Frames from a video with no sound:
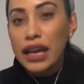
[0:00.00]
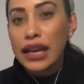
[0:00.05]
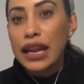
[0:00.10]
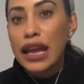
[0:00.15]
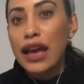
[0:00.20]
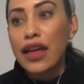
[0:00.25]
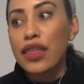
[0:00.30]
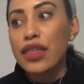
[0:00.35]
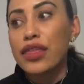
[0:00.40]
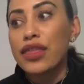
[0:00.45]

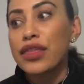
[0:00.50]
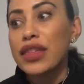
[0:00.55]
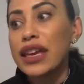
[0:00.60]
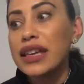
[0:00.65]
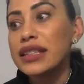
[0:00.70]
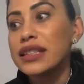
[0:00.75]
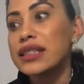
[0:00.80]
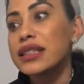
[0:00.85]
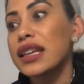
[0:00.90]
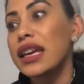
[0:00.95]
Now,
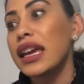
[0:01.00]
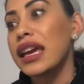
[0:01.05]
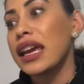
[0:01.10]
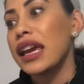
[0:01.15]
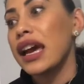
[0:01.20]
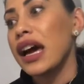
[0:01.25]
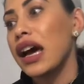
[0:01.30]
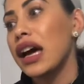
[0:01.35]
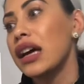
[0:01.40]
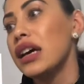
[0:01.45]
this
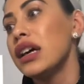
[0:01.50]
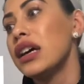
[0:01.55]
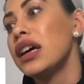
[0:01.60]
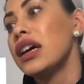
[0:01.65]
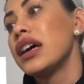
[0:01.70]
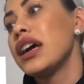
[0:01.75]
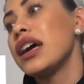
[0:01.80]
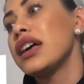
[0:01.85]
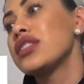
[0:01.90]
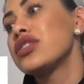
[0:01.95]
here
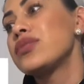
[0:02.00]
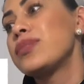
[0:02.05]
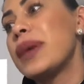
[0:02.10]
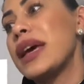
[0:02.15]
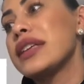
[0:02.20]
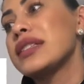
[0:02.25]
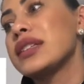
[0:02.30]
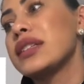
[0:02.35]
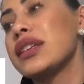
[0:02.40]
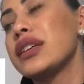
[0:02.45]
is
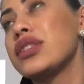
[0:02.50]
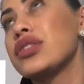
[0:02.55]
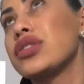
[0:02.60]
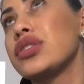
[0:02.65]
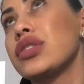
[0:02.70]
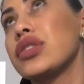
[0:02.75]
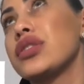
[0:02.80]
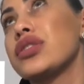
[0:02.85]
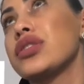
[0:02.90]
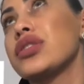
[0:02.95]
basically
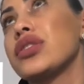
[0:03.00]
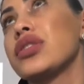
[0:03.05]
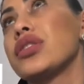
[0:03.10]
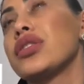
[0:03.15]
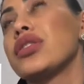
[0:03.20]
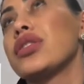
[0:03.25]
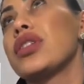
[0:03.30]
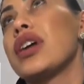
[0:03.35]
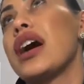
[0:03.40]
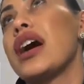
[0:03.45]
due
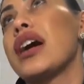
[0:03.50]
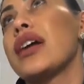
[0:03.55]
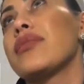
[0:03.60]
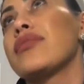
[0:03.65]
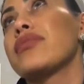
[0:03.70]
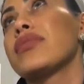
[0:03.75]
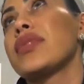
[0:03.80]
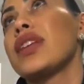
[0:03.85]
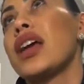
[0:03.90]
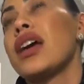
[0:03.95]
to
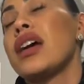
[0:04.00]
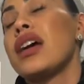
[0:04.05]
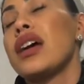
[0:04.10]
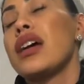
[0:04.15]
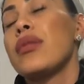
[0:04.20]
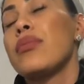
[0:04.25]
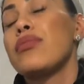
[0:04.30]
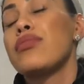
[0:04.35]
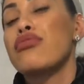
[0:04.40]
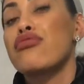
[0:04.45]

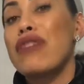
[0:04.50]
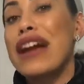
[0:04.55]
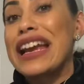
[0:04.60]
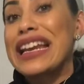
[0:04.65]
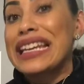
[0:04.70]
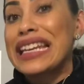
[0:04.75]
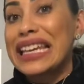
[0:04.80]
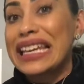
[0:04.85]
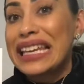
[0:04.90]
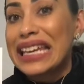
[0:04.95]

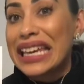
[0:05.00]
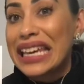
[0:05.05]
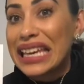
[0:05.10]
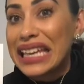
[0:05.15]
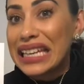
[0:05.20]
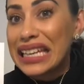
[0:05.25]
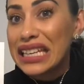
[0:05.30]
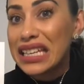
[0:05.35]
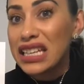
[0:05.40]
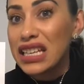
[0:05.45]

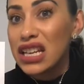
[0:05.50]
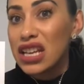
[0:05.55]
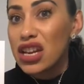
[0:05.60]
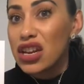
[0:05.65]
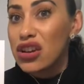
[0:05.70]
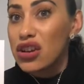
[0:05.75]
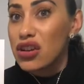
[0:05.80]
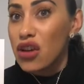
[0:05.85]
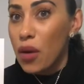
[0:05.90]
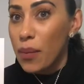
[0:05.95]

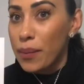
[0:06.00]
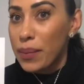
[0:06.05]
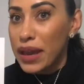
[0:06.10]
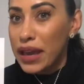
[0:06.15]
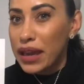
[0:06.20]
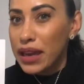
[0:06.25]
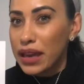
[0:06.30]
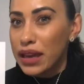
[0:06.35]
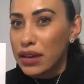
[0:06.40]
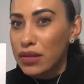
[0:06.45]
bradykinin not
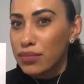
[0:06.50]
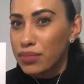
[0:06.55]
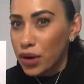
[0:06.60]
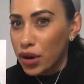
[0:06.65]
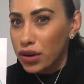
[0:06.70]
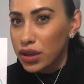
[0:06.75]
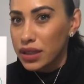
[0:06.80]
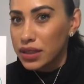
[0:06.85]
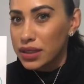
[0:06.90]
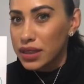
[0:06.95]
being
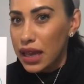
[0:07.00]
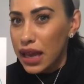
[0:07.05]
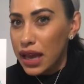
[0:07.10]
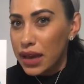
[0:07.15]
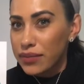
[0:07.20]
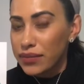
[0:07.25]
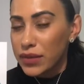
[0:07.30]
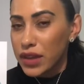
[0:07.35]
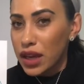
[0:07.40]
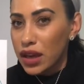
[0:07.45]
broken
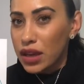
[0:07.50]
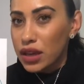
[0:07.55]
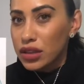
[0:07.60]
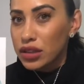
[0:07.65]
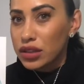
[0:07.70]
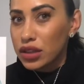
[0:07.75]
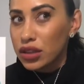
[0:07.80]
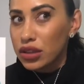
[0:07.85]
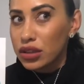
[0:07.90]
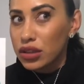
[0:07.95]
down.
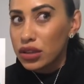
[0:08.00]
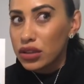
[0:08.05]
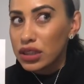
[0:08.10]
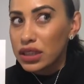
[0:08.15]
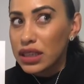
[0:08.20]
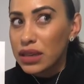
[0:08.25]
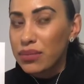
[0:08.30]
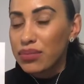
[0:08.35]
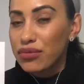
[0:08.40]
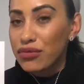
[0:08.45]
So
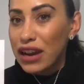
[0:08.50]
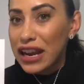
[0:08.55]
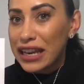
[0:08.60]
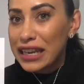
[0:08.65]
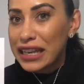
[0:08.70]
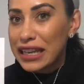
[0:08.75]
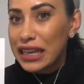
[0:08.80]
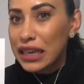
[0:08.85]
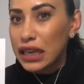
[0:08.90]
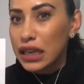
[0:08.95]
usually
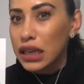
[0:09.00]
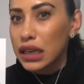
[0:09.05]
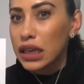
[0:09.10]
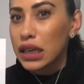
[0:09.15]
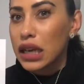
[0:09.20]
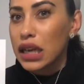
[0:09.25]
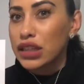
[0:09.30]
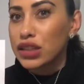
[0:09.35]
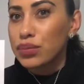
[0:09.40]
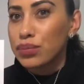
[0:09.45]
bradykinin
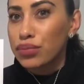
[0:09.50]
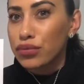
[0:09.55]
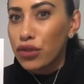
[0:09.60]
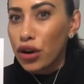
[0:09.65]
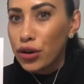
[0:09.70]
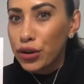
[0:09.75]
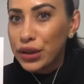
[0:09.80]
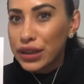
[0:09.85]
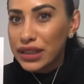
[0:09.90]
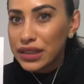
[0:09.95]
gets
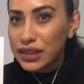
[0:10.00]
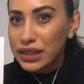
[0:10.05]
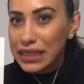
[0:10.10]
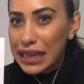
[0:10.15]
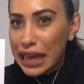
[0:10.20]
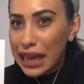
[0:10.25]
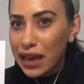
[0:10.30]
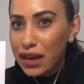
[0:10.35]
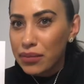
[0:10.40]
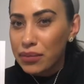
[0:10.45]
broken
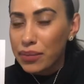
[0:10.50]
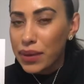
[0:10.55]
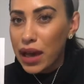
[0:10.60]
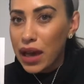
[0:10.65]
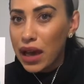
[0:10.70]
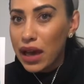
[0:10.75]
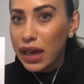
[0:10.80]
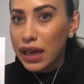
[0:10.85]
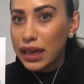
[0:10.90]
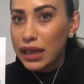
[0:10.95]
down
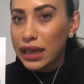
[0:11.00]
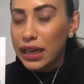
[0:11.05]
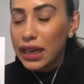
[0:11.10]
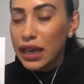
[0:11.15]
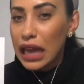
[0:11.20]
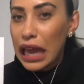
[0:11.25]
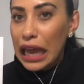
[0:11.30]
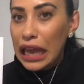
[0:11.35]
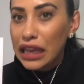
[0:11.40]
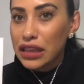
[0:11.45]
by
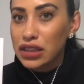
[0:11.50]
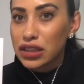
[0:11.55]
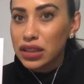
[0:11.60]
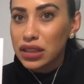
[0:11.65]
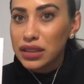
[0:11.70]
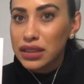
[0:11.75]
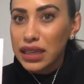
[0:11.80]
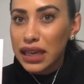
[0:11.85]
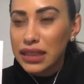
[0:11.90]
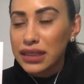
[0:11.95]

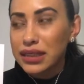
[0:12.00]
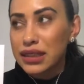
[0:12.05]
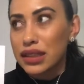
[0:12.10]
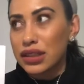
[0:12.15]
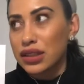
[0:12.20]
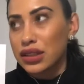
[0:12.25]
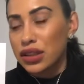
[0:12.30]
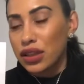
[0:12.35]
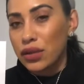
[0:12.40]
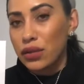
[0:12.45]

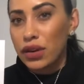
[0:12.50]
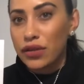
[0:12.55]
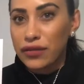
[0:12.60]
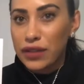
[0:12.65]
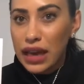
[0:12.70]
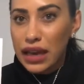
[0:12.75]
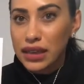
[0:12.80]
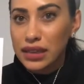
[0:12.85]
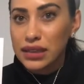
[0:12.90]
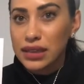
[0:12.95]
angiotensin 2
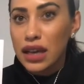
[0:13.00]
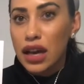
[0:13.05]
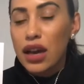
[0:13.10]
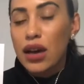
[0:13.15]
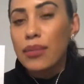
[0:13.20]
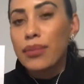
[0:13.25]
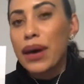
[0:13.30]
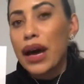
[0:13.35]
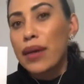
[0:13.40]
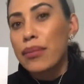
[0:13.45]
effects.
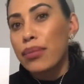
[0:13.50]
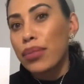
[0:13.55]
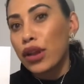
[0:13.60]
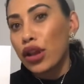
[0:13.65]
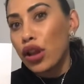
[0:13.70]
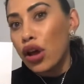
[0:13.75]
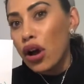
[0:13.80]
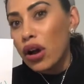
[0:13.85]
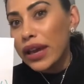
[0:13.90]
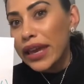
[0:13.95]
By
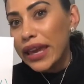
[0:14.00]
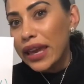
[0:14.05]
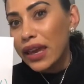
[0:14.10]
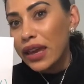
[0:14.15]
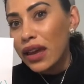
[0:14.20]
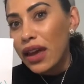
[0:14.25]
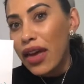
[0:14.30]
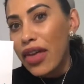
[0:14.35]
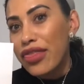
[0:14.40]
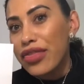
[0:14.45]

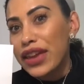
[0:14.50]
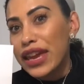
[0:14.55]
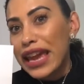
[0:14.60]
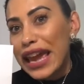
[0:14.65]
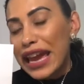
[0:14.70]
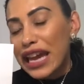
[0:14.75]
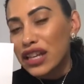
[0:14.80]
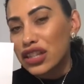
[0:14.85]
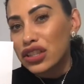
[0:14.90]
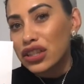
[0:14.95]
blocking the
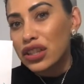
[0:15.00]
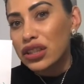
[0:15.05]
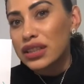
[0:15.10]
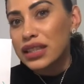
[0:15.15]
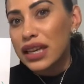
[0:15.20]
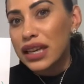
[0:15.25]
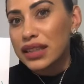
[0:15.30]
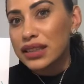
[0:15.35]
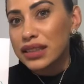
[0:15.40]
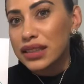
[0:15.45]

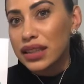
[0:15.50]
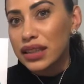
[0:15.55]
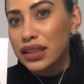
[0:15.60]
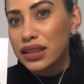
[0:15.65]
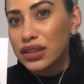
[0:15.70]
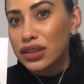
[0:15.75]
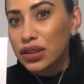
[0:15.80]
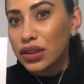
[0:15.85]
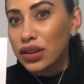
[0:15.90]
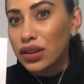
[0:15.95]

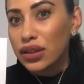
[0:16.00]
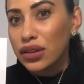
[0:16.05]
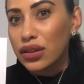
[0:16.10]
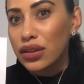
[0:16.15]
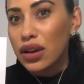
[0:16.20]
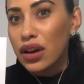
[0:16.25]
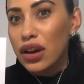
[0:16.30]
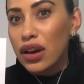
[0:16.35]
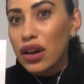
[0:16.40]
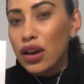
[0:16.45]
angiotensin
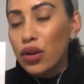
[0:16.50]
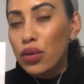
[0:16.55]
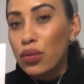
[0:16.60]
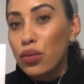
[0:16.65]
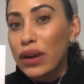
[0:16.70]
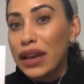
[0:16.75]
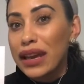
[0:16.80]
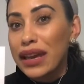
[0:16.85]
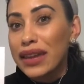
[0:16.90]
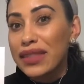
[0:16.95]
2,
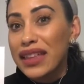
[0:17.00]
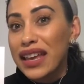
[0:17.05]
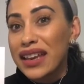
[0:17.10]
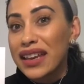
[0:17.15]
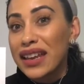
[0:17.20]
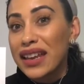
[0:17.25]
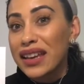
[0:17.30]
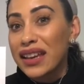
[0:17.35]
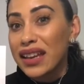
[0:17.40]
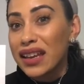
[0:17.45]
we
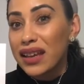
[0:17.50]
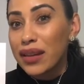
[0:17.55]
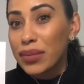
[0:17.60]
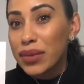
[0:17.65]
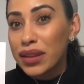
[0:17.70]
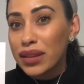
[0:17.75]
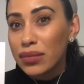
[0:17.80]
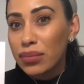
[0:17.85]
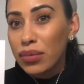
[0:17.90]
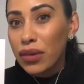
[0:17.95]
then
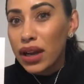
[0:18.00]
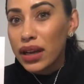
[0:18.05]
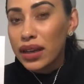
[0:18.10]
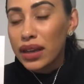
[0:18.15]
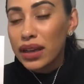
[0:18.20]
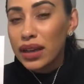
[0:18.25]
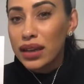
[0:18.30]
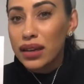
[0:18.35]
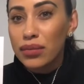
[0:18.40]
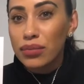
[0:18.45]
inhibit the
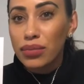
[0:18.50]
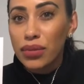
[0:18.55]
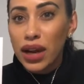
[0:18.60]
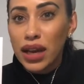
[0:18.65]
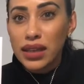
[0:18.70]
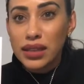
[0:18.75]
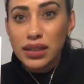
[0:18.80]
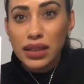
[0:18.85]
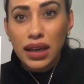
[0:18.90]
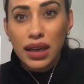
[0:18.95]
bradykinin
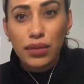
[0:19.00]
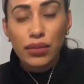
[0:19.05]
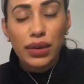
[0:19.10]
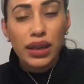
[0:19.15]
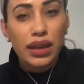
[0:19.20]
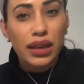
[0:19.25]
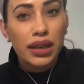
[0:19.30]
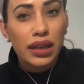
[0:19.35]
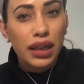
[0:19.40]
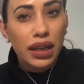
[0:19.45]
breakdown, we
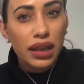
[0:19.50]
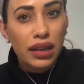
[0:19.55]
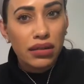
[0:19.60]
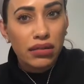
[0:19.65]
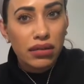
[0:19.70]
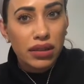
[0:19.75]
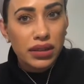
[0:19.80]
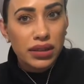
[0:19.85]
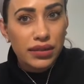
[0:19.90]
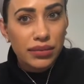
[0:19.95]
get an
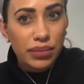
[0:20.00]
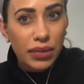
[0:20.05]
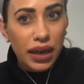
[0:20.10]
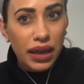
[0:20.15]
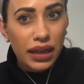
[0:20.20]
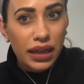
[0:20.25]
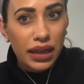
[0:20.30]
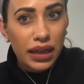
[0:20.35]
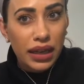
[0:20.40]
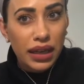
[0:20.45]
increase of
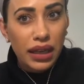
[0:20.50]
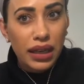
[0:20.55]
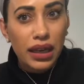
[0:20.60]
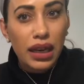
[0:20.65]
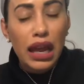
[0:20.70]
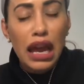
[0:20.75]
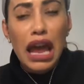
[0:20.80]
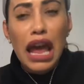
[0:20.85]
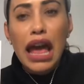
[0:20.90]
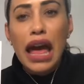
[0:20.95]

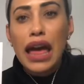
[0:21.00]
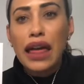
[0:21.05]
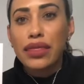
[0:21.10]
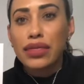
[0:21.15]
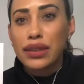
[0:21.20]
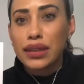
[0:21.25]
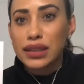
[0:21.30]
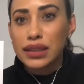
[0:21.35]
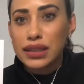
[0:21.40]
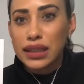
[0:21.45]
bradykinin,
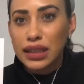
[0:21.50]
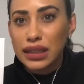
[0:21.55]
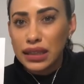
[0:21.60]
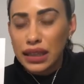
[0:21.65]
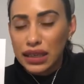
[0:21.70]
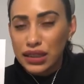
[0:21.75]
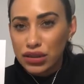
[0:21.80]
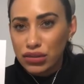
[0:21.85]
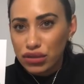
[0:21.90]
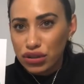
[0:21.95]
and this can
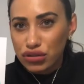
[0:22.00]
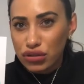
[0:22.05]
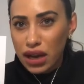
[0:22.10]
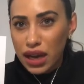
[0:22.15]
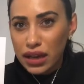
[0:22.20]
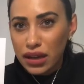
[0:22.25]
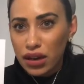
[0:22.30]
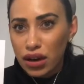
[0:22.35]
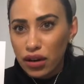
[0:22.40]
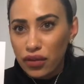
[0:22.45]
lead to a
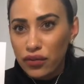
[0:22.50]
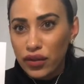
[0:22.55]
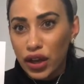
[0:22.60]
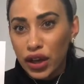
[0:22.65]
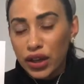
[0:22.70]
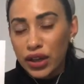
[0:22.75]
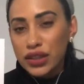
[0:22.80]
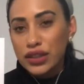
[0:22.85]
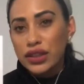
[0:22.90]
dry cough.